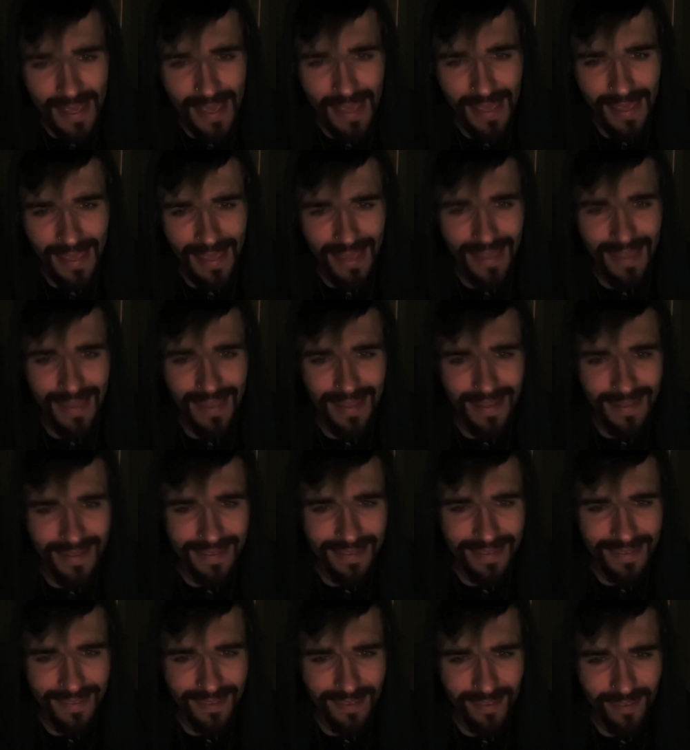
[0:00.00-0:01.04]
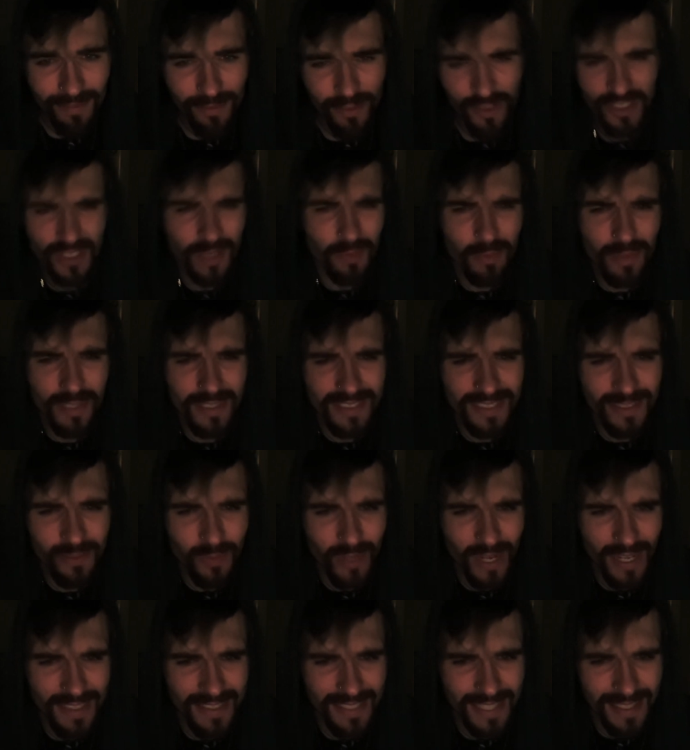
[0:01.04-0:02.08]
And for some reason,
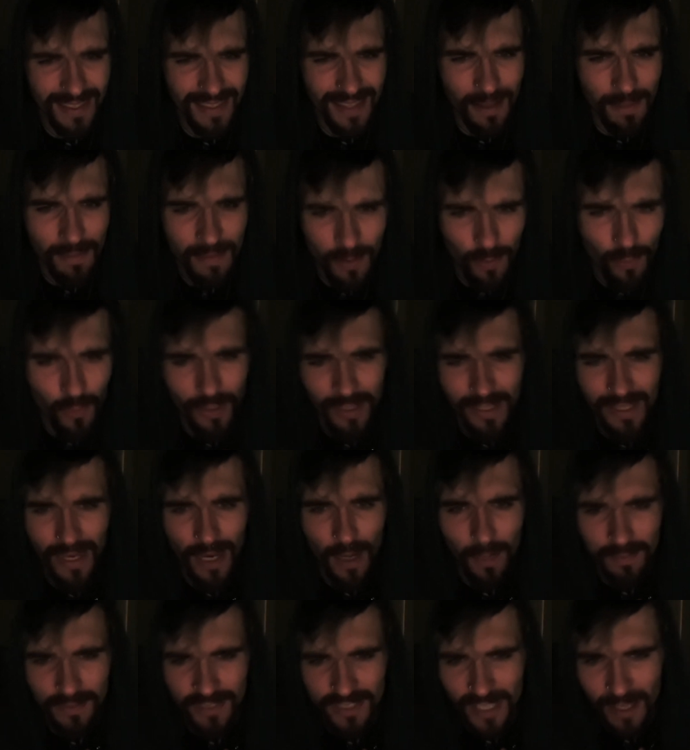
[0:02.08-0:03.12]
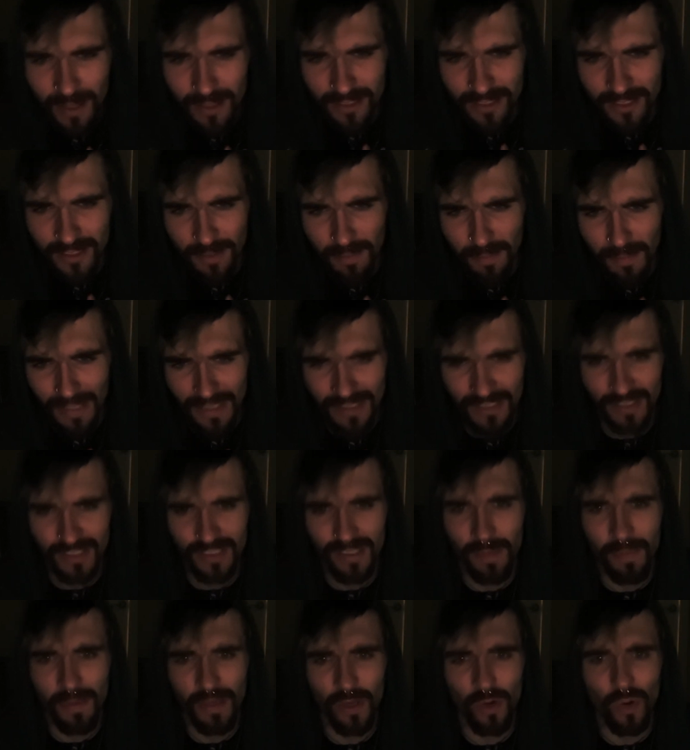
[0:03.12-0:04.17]
when I take them, it really upsets my
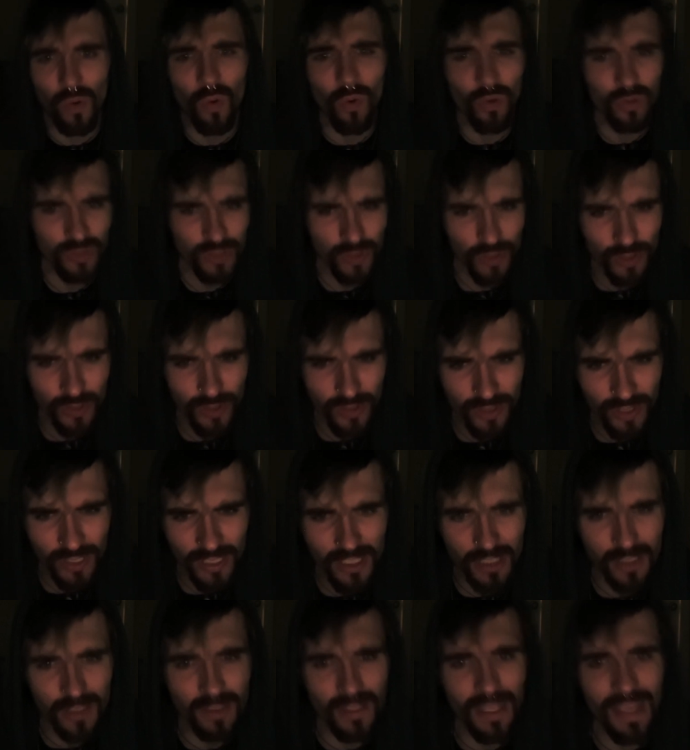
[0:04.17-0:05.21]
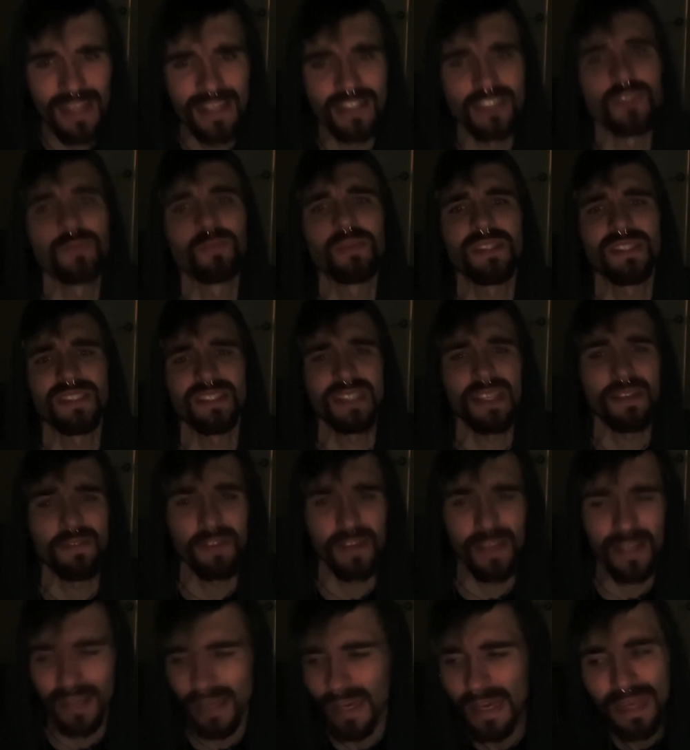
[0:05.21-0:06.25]
stomach ulcers and in, in
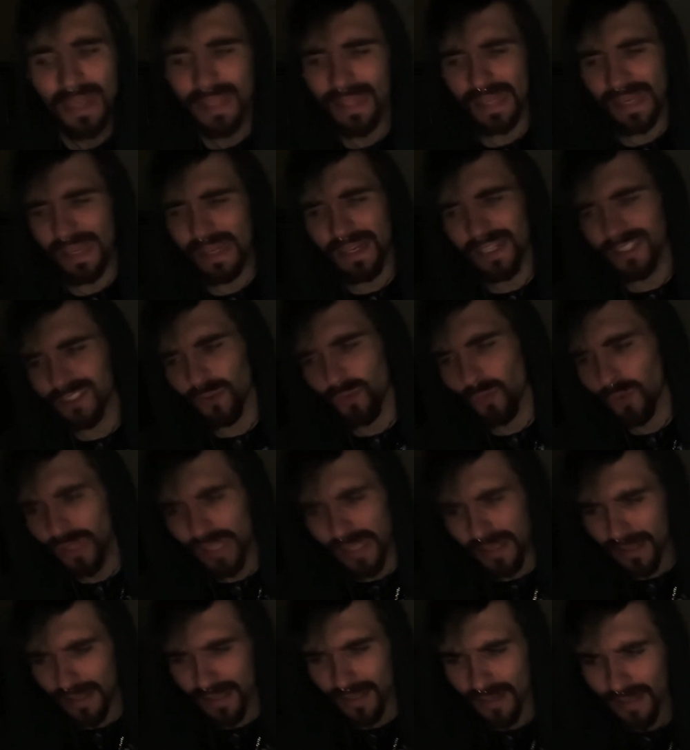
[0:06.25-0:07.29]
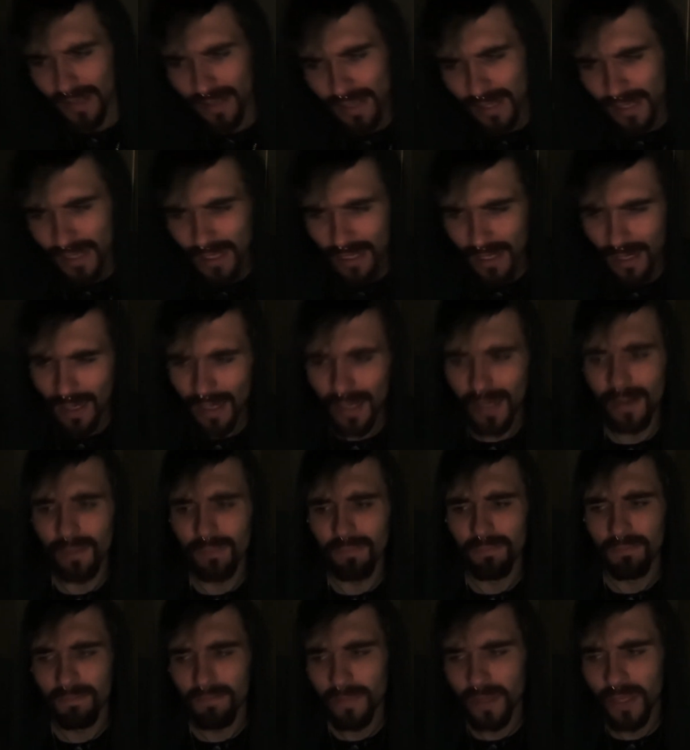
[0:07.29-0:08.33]
specific. Like it doesn't really,
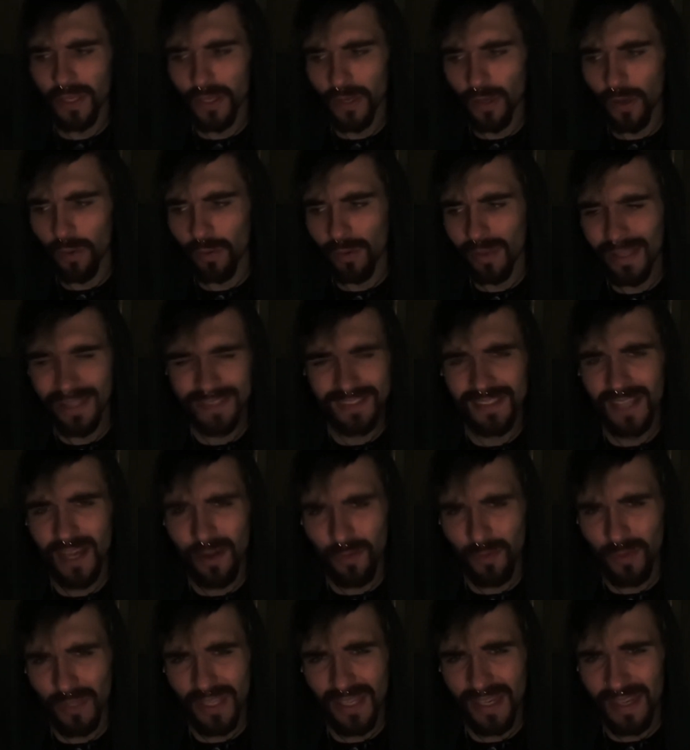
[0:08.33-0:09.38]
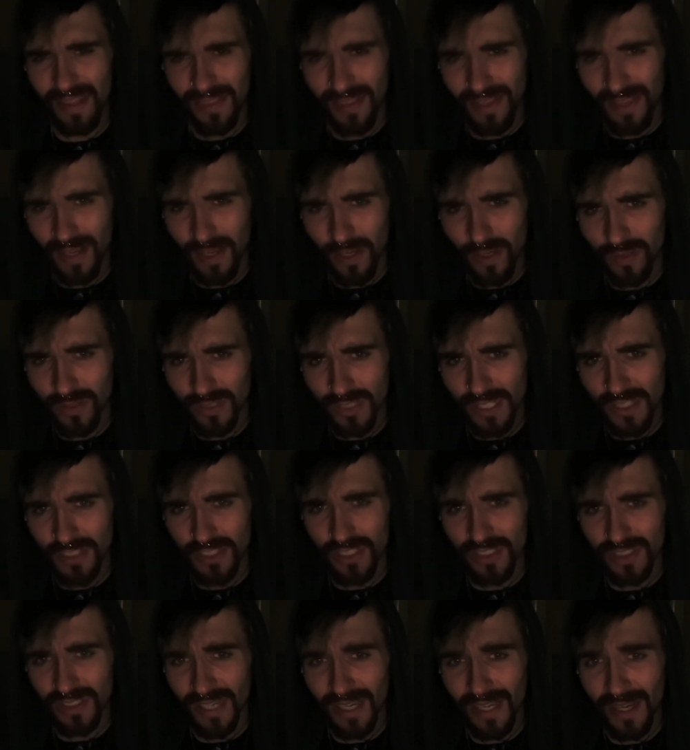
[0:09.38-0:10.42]
um, you know, it's not really anything else. It's
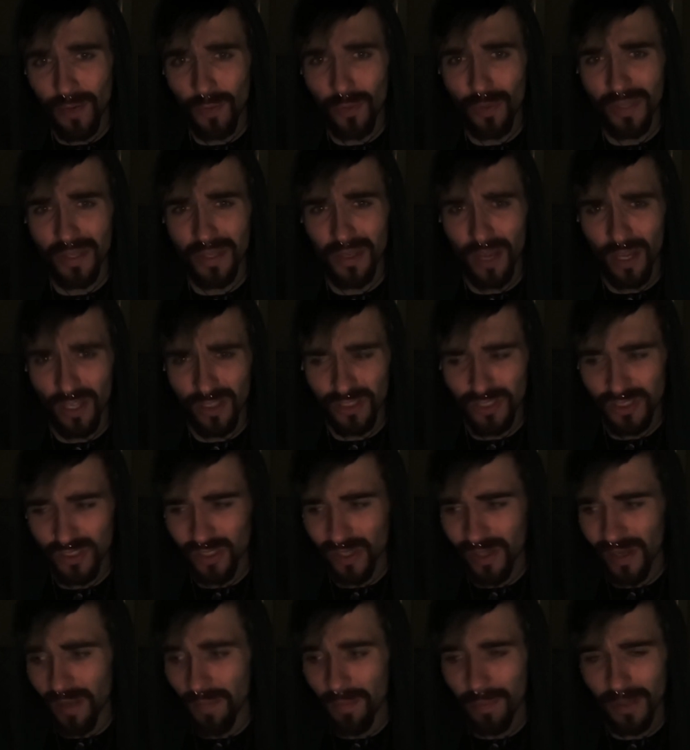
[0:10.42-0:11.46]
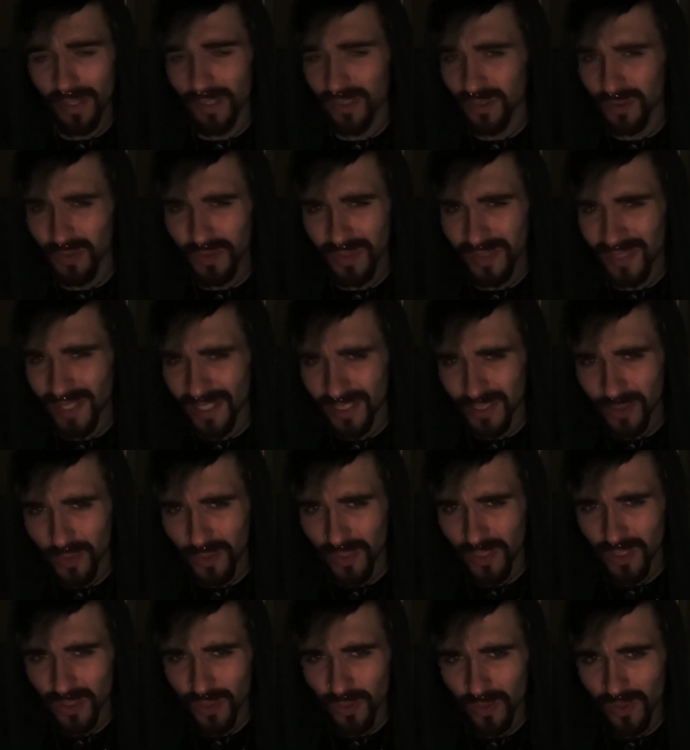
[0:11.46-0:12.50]
just I get really nauseous on it. But as soon as I
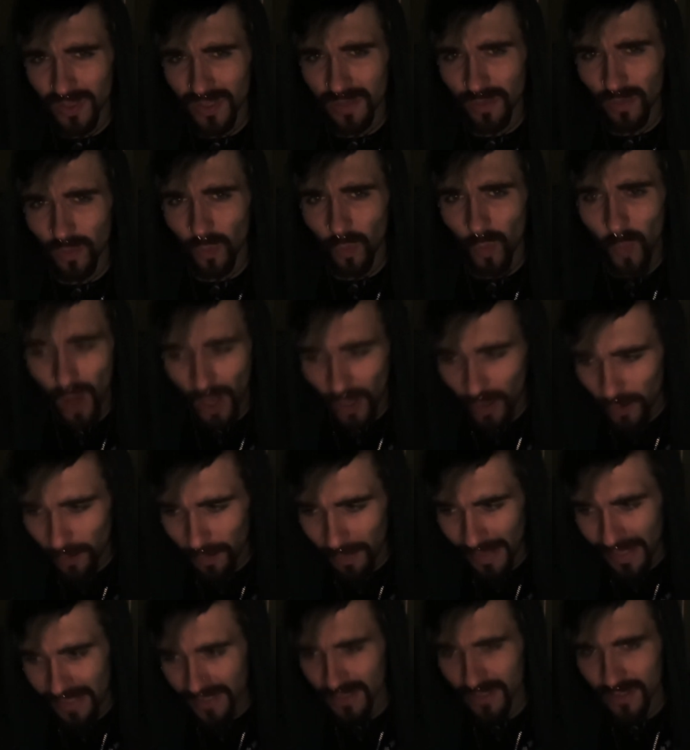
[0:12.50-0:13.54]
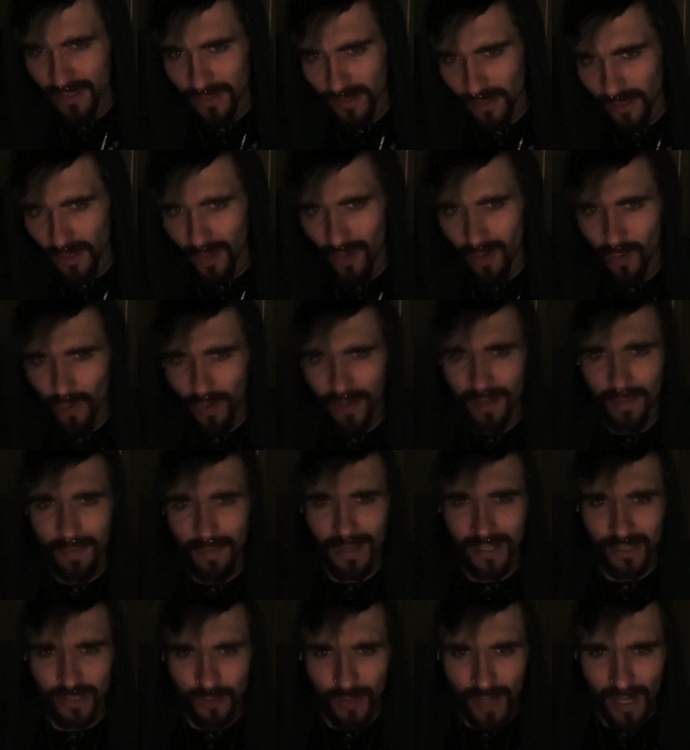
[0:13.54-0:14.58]
switch to a water based, you know, kratom
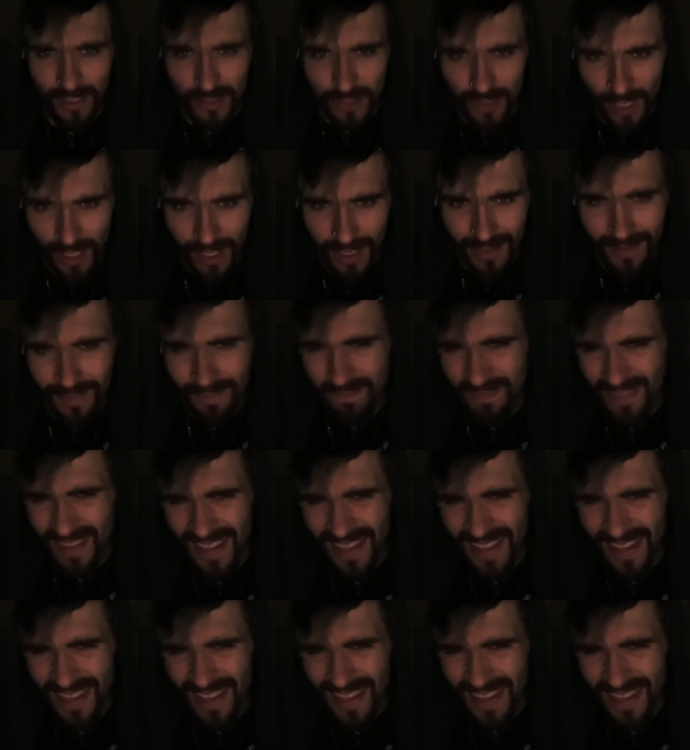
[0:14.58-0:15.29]
extract shot,